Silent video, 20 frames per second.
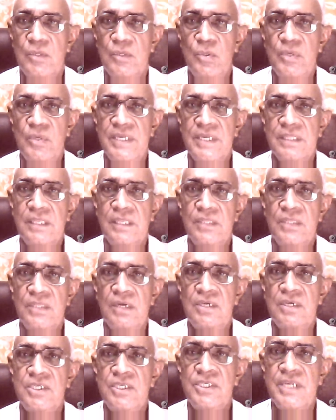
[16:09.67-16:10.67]
During the
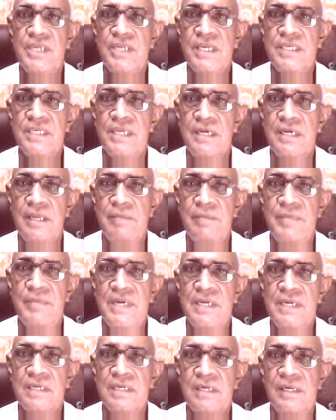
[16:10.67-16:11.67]
third stage and
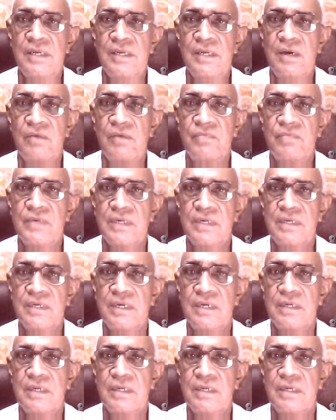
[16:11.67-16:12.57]
immediately after,